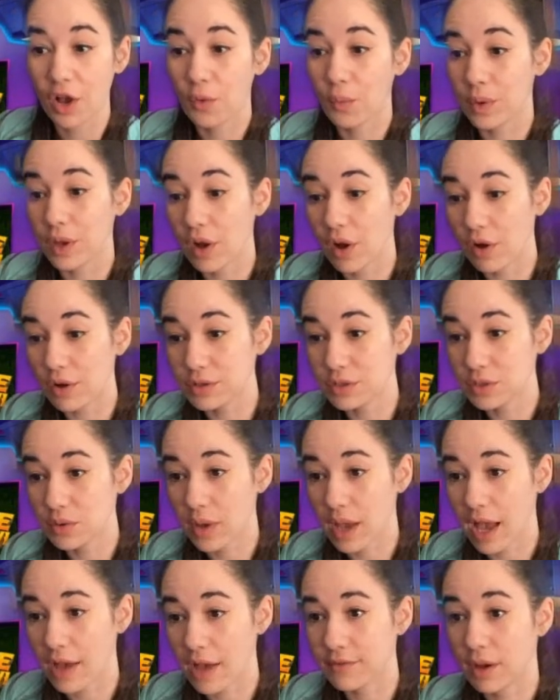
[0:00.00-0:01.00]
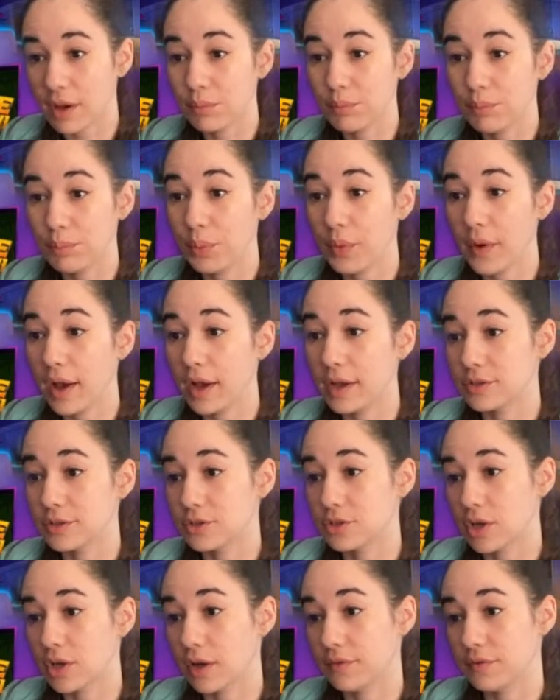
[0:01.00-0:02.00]
We also have a
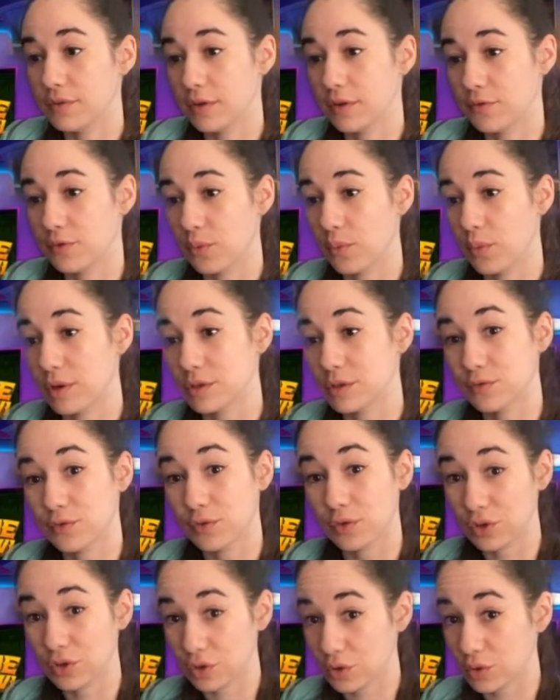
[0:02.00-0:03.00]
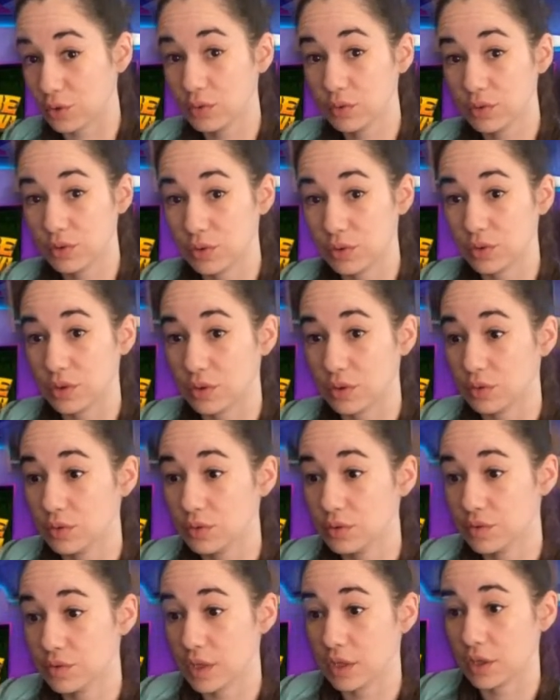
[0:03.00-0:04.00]
bunch of different ones for you to
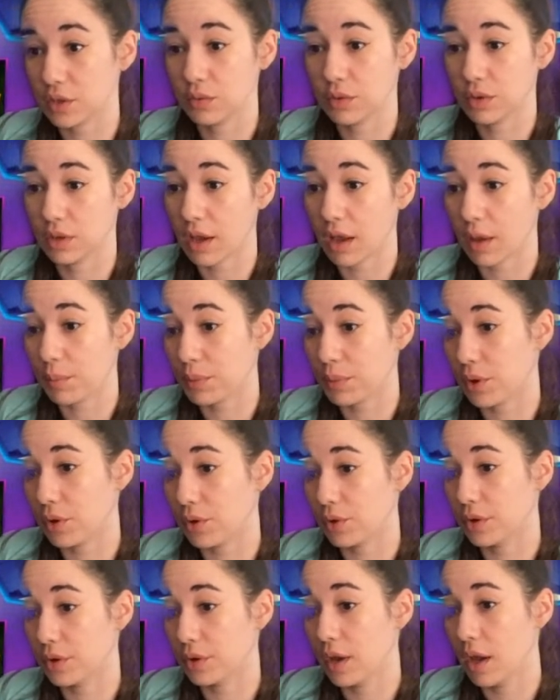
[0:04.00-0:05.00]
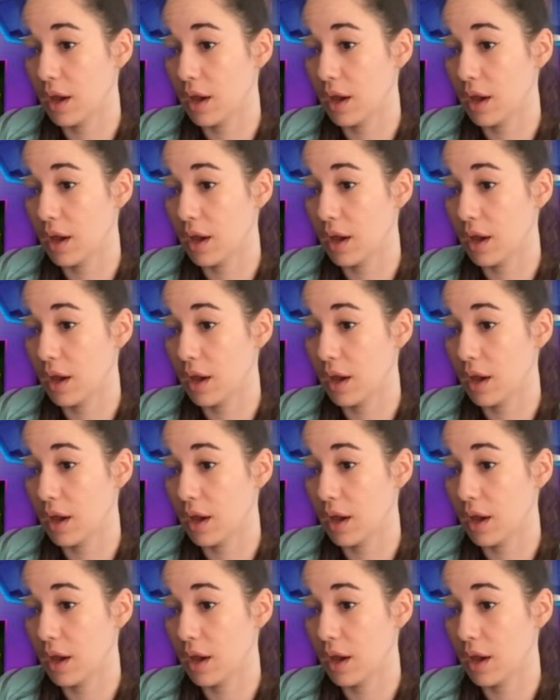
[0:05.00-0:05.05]
use that you can upload,